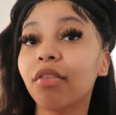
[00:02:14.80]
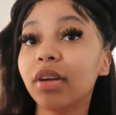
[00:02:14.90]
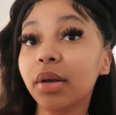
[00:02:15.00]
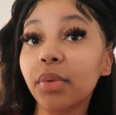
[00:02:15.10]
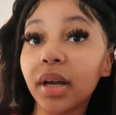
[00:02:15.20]

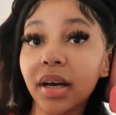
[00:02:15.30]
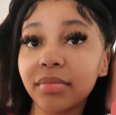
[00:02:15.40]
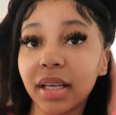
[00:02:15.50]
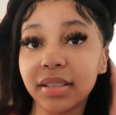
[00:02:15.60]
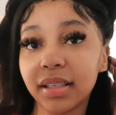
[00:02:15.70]
really want to
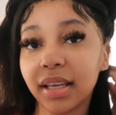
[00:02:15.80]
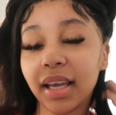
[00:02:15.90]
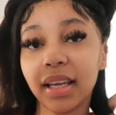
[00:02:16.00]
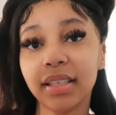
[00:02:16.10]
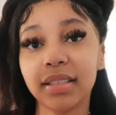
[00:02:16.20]
update to the
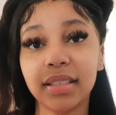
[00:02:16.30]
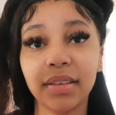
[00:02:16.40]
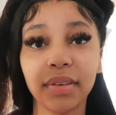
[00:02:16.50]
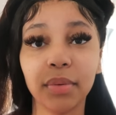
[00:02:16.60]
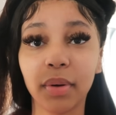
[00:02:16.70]
Canon
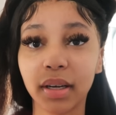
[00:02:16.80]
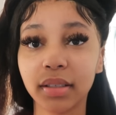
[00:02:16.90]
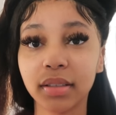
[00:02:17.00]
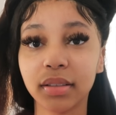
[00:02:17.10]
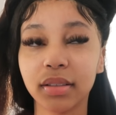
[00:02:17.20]

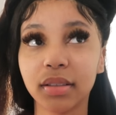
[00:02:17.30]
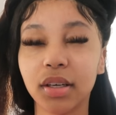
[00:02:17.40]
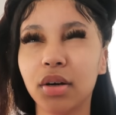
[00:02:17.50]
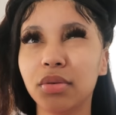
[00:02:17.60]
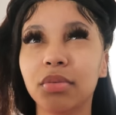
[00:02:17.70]
ZV-1
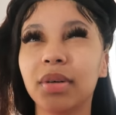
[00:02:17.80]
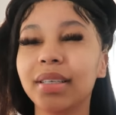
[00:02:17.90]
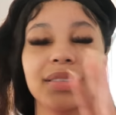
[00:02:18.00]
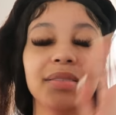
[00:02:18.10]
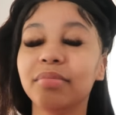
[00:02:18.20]
no
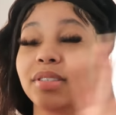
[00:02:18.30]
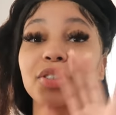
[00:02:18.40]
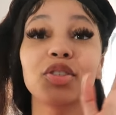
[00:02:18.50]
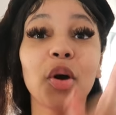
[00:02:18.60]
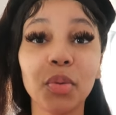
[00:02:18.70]
what
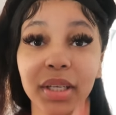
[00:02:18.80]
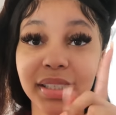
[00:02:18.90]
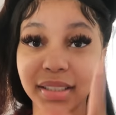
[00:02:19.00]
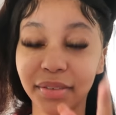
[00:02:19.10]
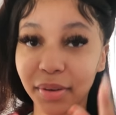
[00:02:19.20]

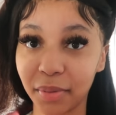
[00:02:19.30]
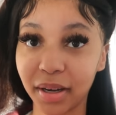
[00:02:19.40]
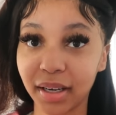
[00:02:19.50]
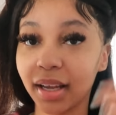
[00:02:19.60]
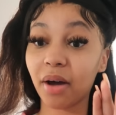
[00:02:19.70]
sony
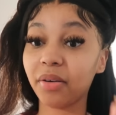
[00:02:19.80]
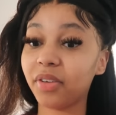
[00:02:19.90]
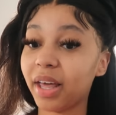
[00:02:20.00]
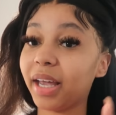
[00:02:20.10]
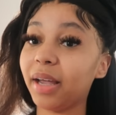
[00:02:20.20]
zv1
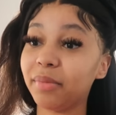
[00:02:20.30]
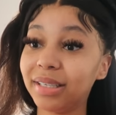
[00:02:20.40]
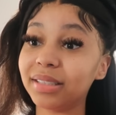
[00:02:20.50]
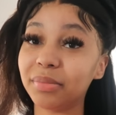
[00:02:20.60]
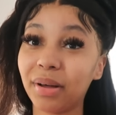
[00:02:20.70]
however that camera
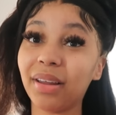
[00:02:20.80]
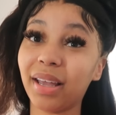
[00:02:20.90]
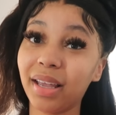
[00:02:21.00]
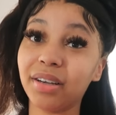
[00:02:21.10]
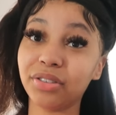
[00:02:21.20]
is about
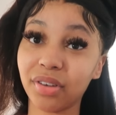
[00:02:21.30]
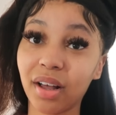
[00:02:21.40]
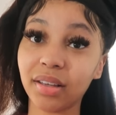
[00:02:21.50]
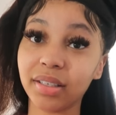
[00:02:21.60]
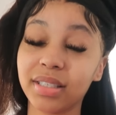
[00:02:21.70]
like 800
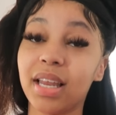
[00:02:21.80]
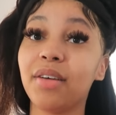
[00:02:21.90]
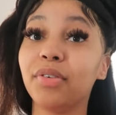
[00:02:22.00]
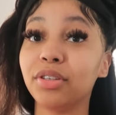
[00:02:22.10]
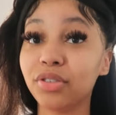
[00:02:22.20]
dollars and
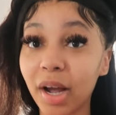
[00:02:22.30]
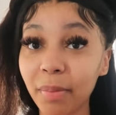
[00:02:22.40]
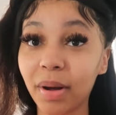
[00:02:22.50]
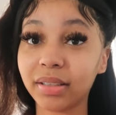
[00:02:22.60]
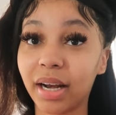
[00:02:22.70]
then for the
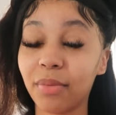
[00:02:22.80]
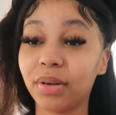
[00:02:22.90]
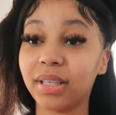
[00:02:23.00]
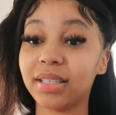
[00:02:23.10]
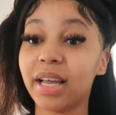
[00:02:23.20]
tripod that i
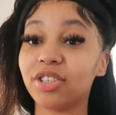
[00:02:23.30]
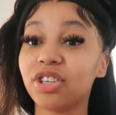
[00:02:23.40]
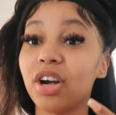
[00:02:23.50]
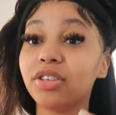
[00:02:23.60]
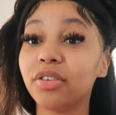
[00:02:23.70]
want that's
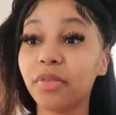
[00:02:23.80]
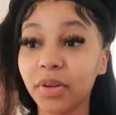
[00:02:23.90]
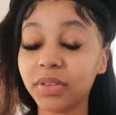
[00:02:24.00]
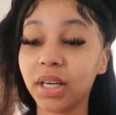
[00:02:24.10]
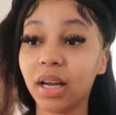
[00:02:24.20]
extra
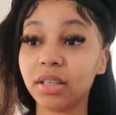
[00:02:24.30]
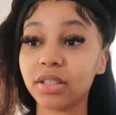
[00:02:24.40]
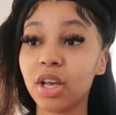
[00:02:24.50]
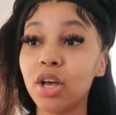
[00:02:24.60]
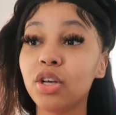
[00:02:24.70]
150
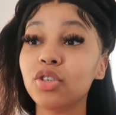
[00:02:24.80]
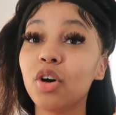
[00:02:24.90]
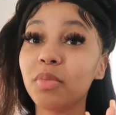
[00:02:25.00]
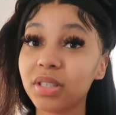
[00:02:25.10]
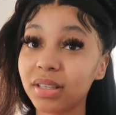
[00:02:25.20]
dollars so
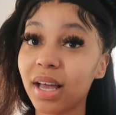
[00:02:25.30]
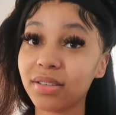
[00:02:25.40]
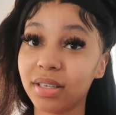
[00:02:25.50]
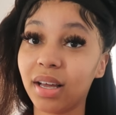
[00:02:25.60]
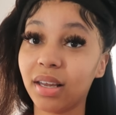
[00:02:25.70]
almost a
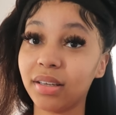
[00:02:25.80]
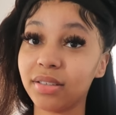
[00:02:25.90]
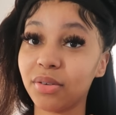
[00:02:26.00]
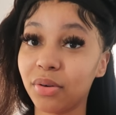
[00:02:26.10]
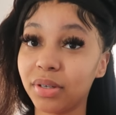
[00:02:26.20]
thousand
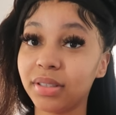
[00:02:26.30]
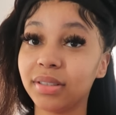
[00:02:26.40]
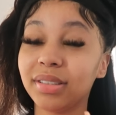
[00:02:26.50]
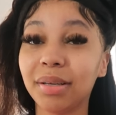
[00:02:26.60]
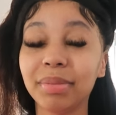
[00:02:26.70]
dollars
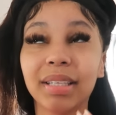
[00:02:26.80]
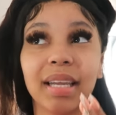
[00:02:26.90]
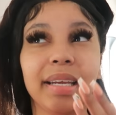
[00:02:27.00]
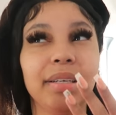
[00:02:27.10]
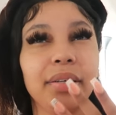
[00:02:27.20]
on something
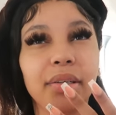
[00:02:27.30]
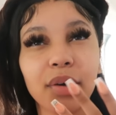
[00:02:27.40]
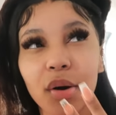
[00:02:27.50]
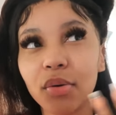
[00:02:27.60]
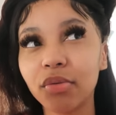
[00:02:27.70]
that i
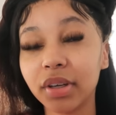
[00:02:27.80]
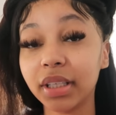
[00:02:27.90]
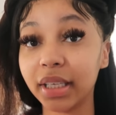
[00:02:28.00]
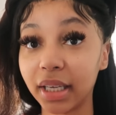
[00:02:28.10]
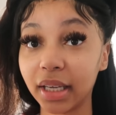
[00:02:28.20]
don't
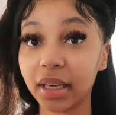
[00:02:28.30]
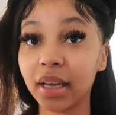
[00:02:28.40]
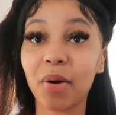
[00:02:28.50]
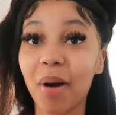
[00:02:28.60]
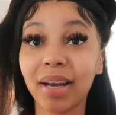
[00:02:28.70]
really need
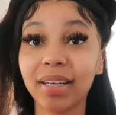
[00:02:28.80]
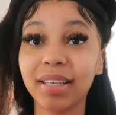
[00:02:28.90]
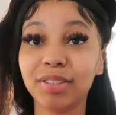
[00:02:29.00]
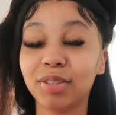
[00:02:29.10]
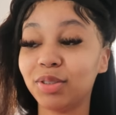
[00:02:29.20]
the
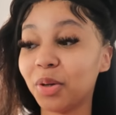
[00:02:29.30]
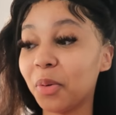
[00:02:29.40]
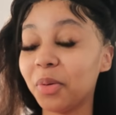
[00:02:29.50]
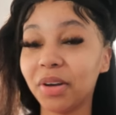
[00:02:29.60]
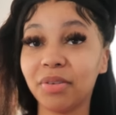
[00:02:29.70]
quality is just
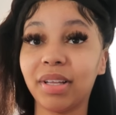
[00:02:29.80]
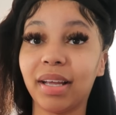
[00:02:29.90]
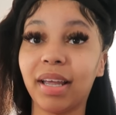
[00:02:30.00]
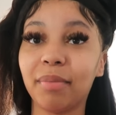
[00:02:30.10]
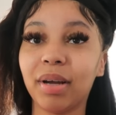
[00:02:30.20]
so good on
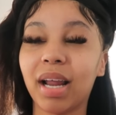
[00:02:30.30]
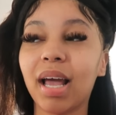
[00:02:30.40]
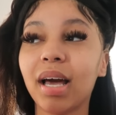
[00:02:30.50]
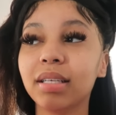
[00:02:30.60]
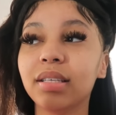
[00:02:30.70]
that camera and i
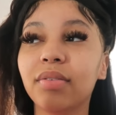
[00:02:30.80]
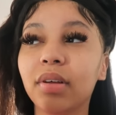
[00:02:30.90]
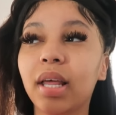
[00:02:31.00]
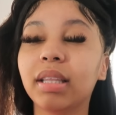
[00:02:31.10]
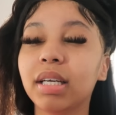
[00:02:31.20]
honestly
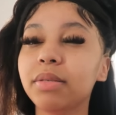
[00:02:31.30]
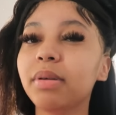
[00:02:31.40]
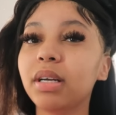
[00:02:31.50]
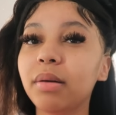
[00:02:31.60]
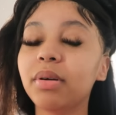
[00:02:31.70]
feel like there's
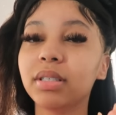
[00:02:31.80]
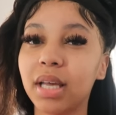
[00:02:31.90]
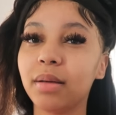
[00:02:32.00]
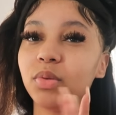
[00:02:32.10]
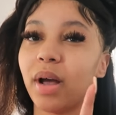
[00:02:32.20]
been a number of
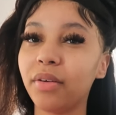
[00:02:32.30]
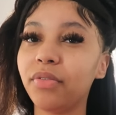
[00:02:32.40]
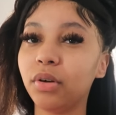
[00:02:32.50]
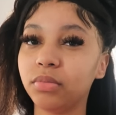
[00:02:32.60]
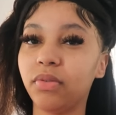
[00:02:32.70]
times where i have
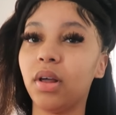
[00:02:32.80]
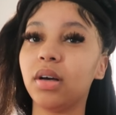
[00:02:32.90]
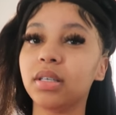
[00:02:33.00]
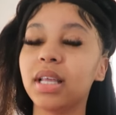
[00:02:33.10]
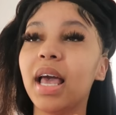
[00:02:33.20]
filmed
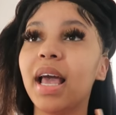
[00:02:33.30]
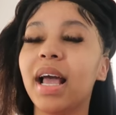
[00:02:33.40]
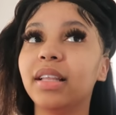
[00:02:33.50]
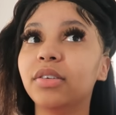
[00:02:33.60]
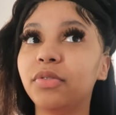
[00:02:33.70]
vlogs
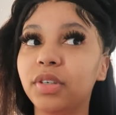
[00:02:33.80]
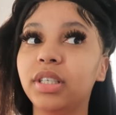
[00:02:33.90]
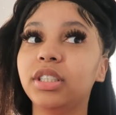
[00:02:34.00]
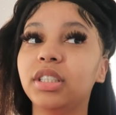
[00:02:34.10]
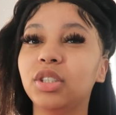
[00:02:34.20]
and the
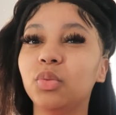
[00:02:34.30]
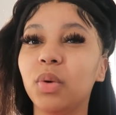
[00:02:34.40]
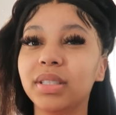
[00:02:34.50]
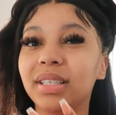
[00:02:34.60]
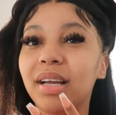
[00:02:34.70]
footage just
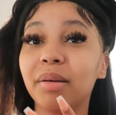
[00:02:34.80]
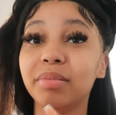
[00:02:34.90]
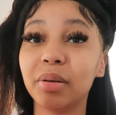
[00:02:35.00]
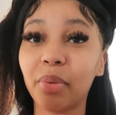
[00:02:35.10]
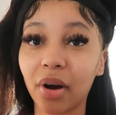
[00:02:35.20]
wasn't up
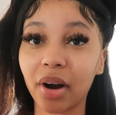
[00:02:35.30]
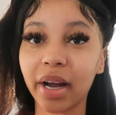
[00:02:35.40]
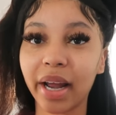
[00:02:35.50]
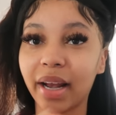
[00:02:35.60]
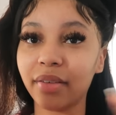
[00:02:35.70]
to
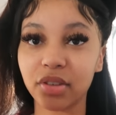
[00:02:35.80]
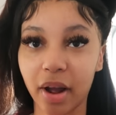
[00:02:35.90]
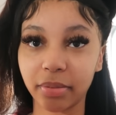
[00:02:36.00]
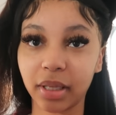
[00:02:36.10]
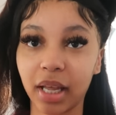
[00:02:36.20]
par and i've
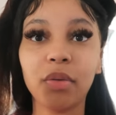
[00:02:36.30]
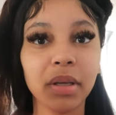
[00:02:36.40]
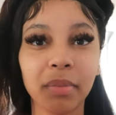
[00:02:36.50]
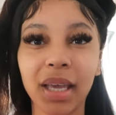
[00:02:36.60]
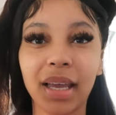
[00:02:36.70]
scrapped it
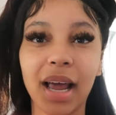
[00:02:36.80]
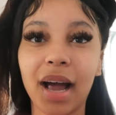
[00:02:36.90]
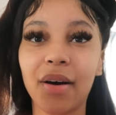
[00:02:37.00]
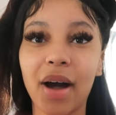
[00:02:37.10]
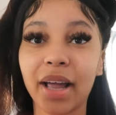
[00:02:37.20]
knowing me and
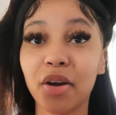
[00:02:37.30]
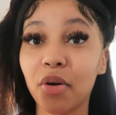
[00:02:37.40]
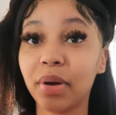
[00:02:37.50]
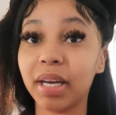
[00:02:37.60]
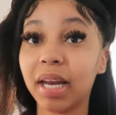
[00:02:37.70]
how i
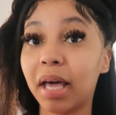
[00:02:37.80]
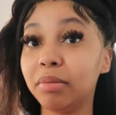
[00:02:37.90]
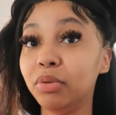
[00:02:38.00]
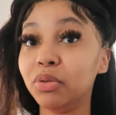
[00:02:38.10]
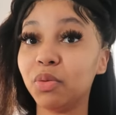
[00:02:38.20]
go in and out
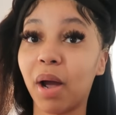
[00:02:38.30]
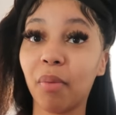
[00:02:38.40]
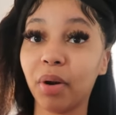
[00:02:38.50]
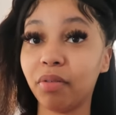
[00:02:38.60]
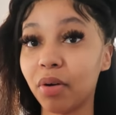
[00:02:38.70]
of moods where
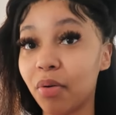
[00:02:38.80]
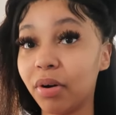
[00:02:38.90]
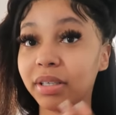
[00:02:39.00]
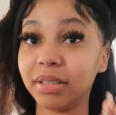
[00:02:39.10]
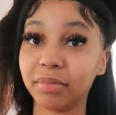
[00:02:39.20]
i want to
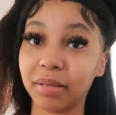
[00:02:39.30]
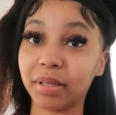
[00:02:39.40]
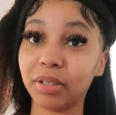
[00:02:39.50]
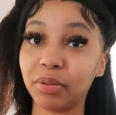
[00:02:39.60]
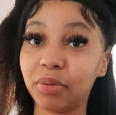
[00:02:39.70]
record and sometimes
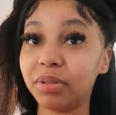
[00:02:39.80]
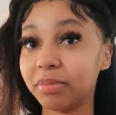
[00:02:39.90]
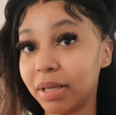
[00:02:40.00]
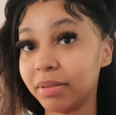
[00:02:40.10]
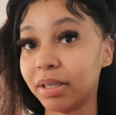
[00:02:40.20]
i do
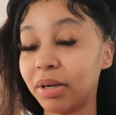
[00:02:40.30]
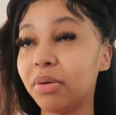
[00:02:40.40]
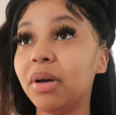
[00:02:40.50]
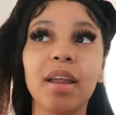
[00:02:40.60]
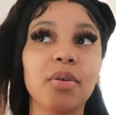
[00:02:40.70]
sometimes i
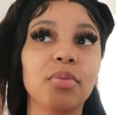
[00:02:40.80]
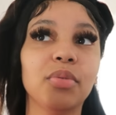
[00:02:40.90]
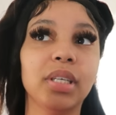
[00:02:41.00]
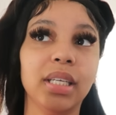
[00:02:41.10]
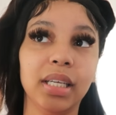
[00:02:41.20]
don't i
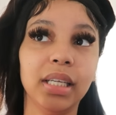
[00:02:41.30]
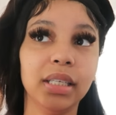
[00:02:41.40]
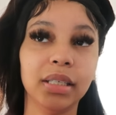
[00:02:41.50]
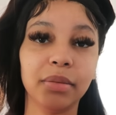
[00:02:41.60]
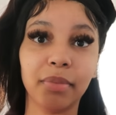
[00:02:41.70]
don't
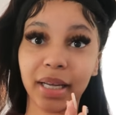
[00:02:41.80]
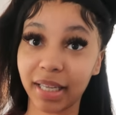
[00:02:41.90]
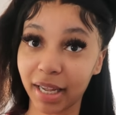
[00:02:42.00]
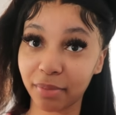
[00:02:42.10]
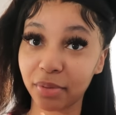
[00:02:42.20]
need my
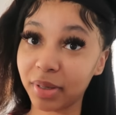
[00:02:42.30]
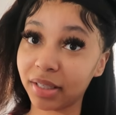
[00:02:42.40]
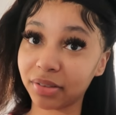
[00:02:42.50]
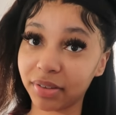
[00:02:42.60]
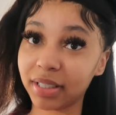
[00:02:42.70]
camera
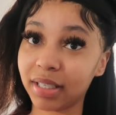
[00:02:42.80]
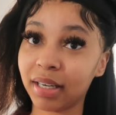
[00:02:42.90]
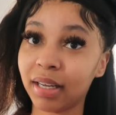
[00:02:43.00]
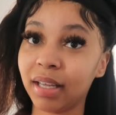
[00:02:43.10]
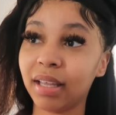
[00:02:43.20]
being the
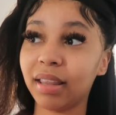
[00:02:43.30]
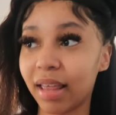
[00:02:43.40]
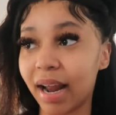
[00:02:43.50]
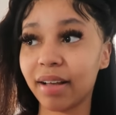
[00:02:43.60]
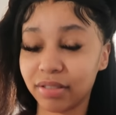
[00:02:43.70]
reason
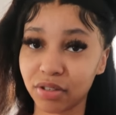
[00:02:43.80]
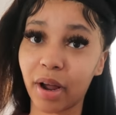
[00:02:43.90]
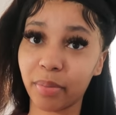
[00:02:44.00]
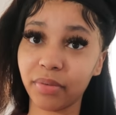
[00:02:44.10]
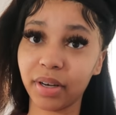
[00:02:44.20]
that I have to scrap a